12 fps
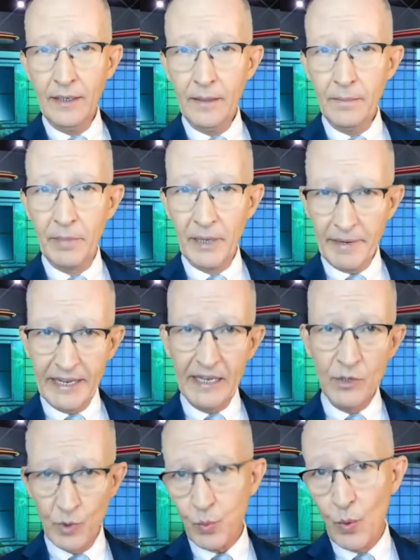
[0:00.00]
but it
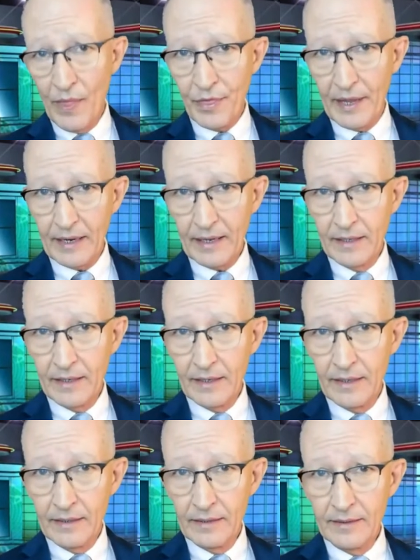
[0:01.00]
begins with one thing
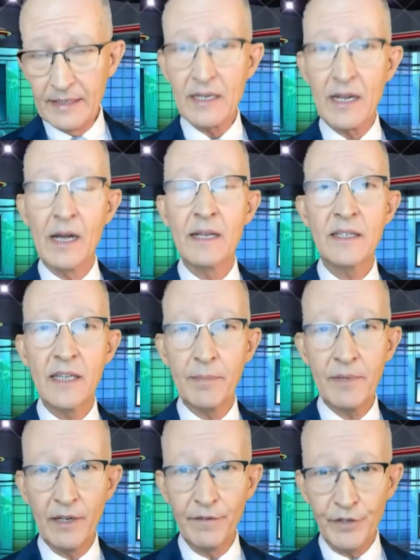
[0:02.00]
this concept
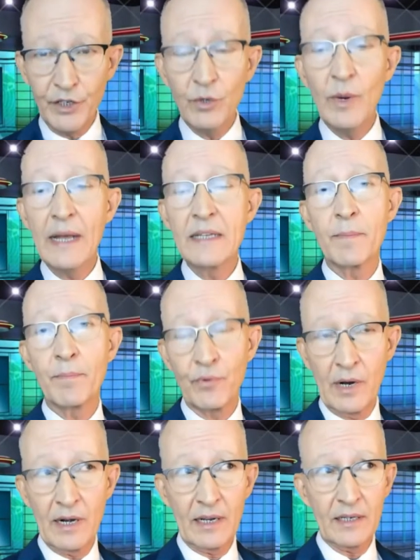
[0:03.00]
of you as a
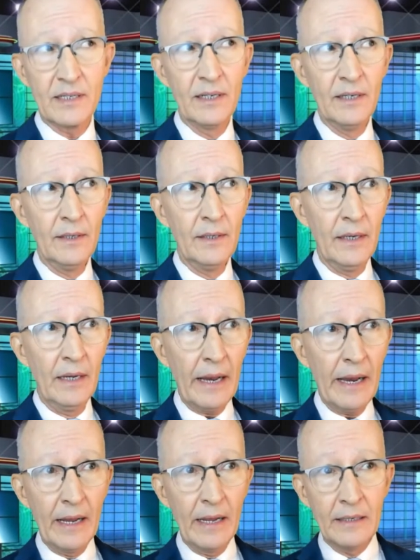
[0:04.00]
product.
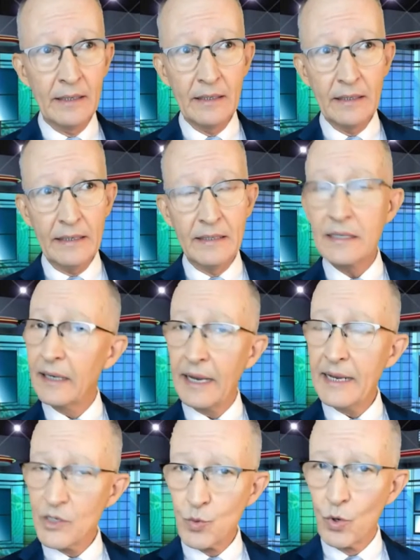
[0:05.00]
And in
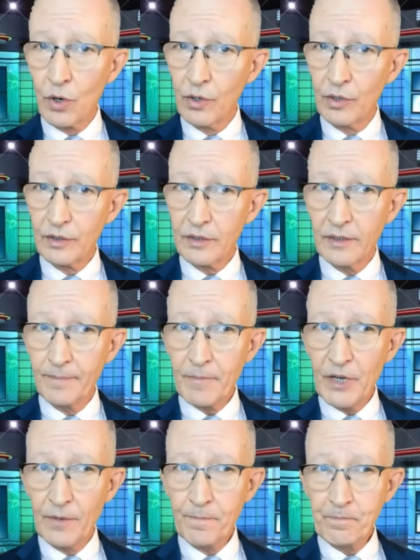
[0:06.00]
today's world,
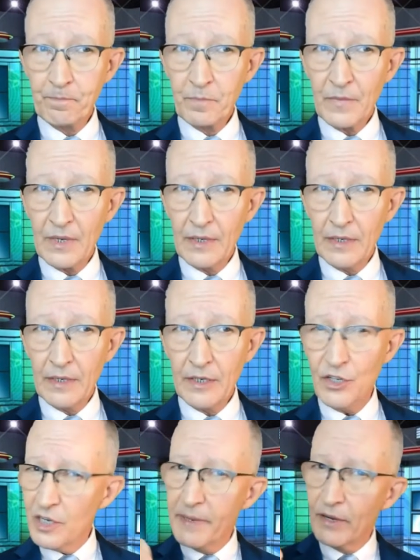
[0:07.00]
you know,
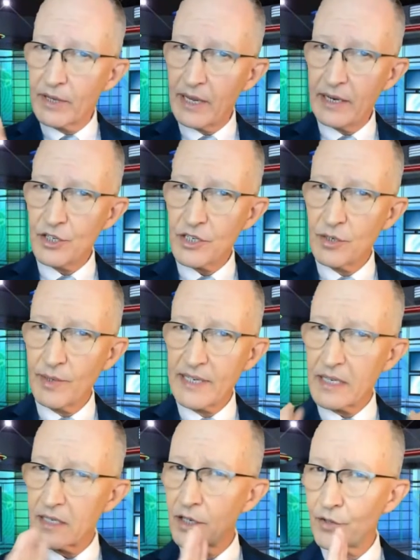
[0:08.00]
used to be okay just to
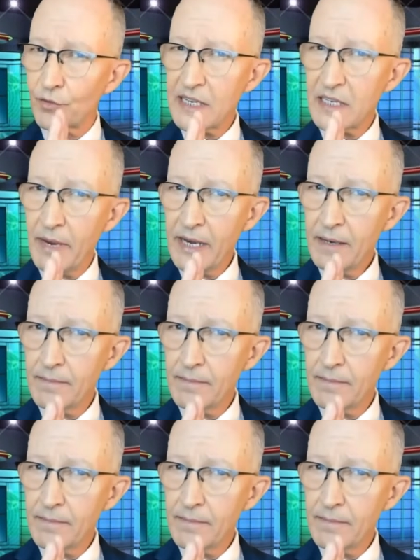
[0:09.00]
exist on the resume.